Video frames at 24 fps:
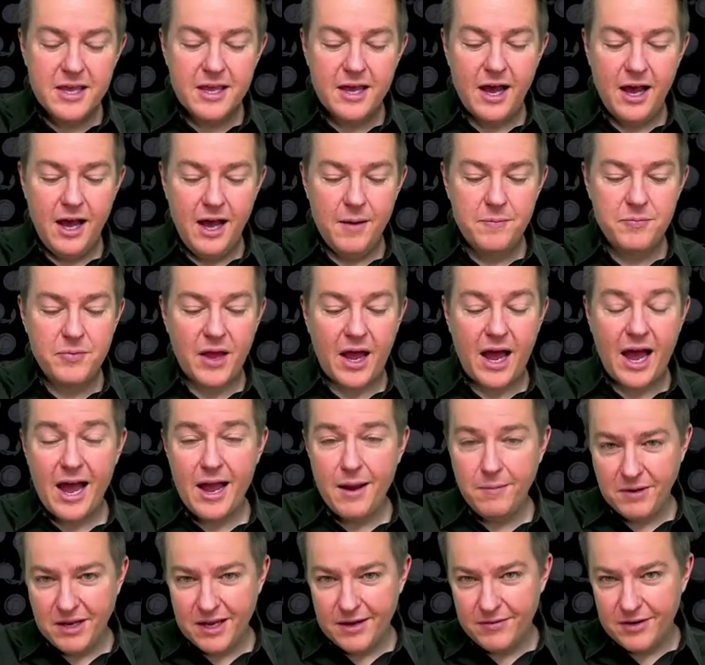
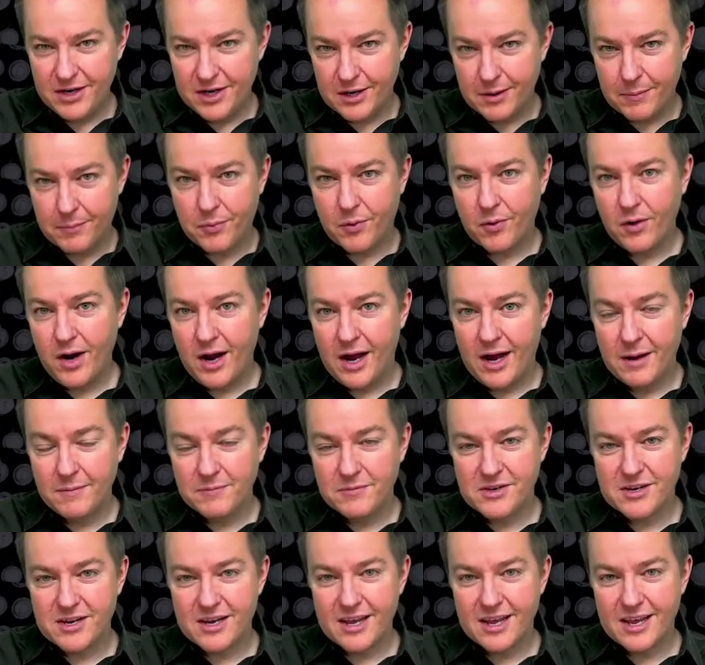I'm giving it a
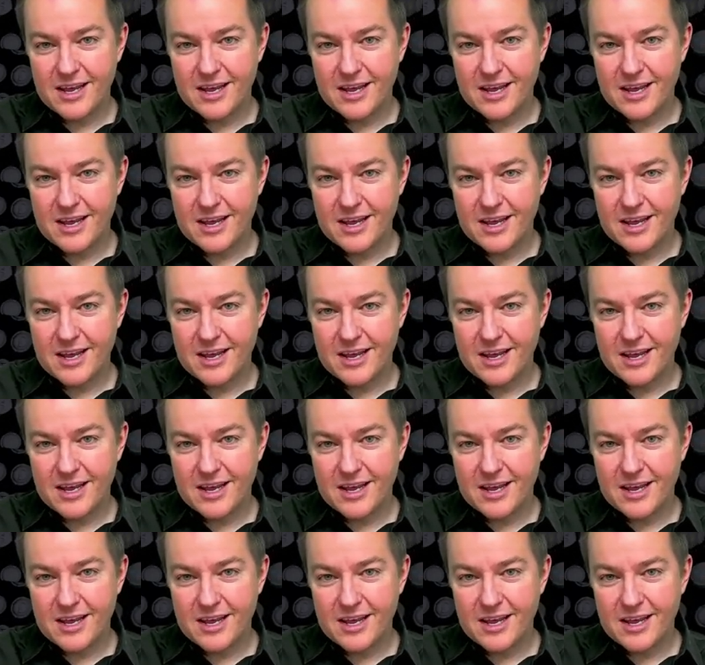prompt.